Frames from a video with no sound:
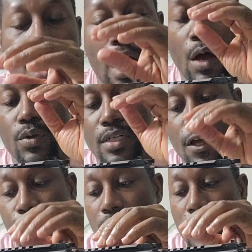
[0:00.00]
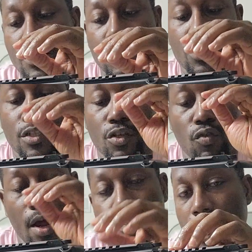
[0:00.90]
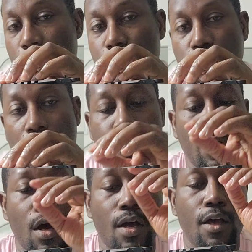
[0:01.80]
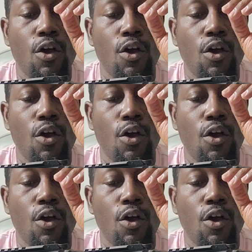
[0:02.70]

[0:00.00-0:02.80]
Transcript: I would definitely suggest the Grand Power STRIBOG